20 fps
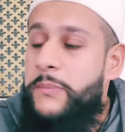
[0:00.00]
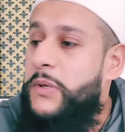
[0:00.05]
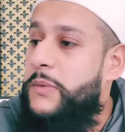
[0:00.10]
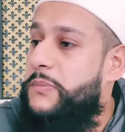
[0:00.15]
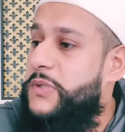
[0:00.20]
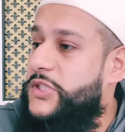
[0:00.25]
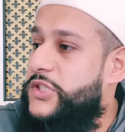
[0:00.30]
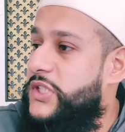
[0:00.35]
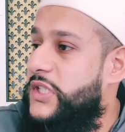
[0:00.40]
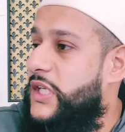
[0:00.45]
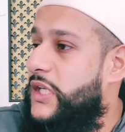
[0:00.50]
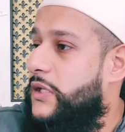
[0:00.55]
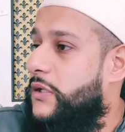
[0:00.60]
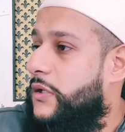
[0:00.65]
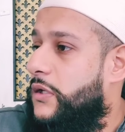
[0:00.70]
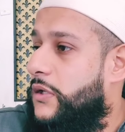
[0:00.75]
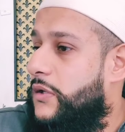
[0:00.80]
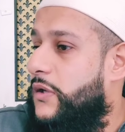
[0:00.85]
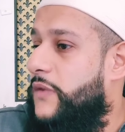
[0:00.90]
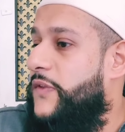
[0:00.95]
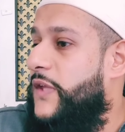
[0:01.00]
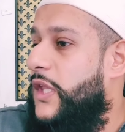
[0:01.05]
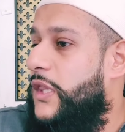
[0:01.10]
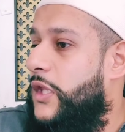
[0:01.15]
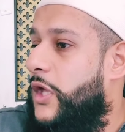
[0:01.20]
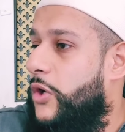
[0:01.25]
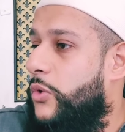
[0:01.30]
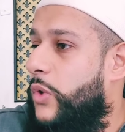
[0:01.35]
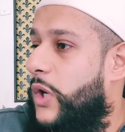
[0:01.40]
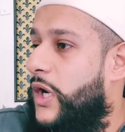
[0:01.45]
ibn Bashir
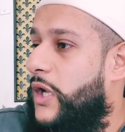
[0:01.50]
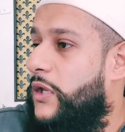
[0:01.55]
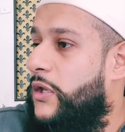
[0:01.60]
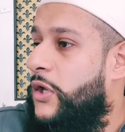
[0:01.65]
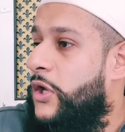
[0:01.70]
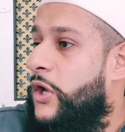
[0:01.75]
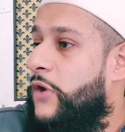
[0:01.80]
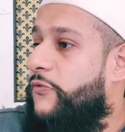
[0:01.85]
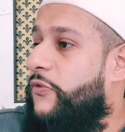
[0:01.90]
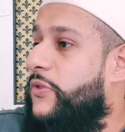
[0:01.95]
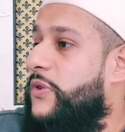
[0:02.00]
radiallahu an,